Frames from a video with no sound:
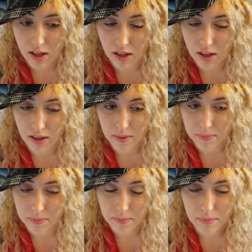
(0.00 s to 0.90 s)

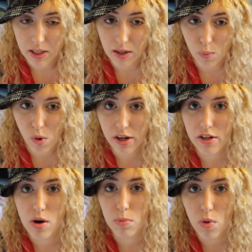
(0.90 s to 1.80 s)
to
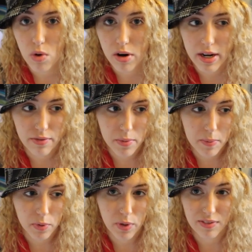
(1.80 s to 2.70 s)
know more, and for
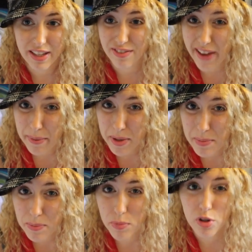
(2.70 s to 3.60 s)
people who have like family
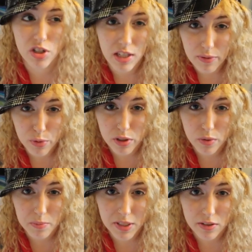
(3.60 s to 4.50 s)
members, loved
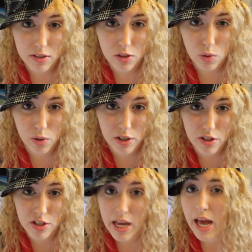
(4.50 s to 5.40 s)
ones with mental
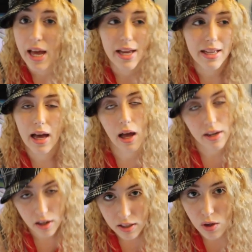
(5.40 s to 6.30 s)
disorders.
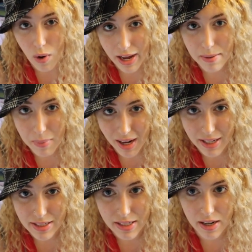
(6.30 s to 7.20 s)
An Unquiet
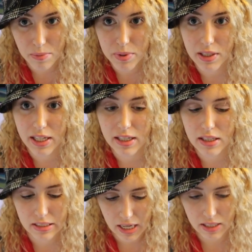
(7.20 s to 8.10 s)
Mind. And I'll put like
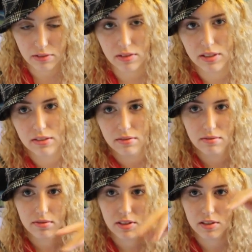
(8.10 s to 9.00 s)
the title
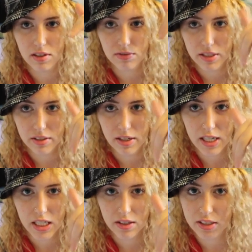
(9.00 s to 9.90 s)
and stuff like
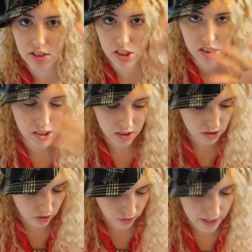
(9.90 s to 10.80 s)
right here.
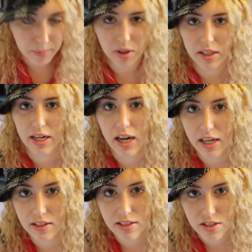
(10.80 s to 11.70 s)
It's a great book and I
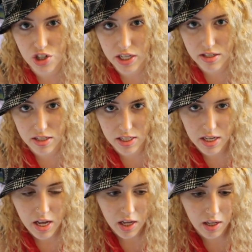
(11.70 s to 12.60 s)
highly suggest
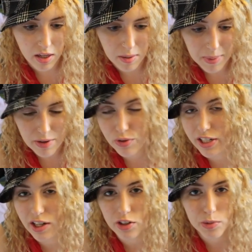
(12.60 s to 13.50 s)
it. I've
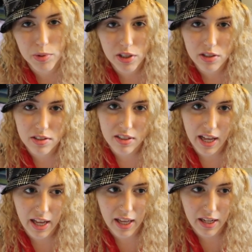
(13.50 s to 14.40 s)
read other books
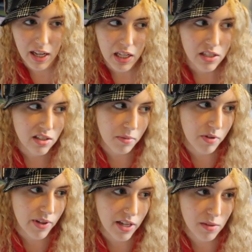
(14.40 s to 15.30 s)
that some
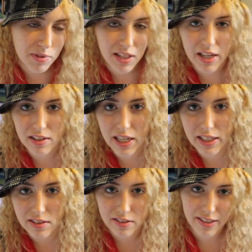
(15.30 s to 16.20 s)
have helped, a lot of
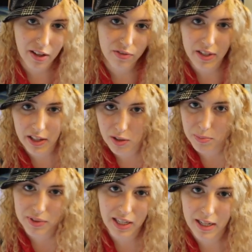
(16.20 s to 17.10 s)
like
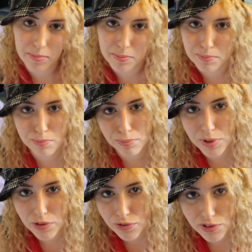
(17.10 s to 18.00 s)
self-help type
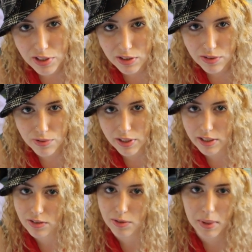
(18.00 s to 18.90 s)
books for
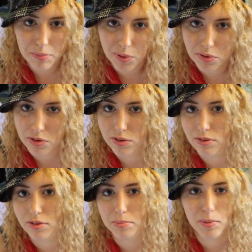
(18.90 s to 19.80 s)
schizophrenics or
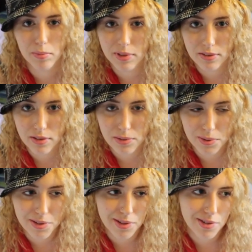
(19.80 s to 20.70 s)
bipolars or people with mental
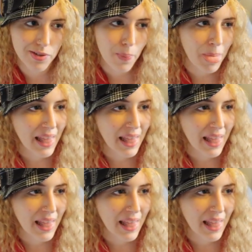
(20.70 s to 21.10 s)
disorders.